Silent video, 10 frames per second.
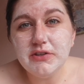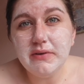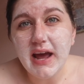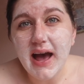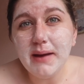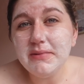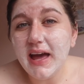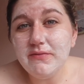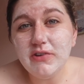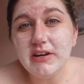doing it, I'm
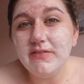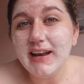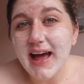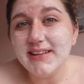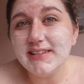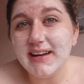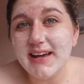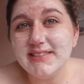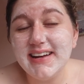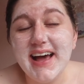getting rid of less and
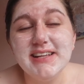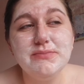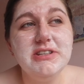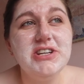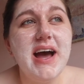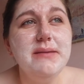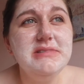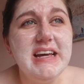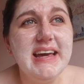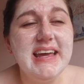less and less, which I'm
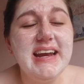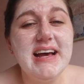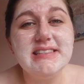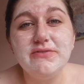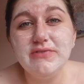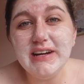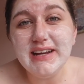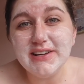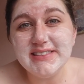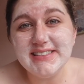taking as a
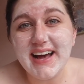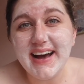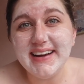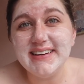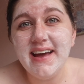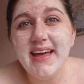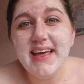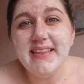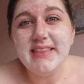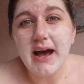really good sign
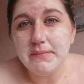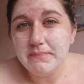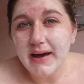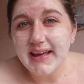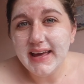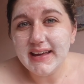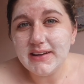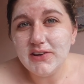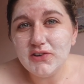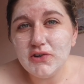that I'm
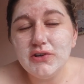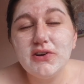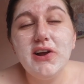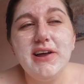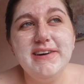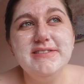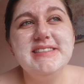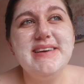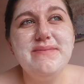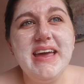buying good
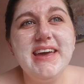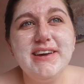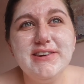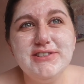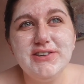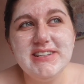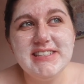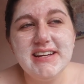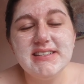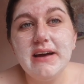clothes and making good choices.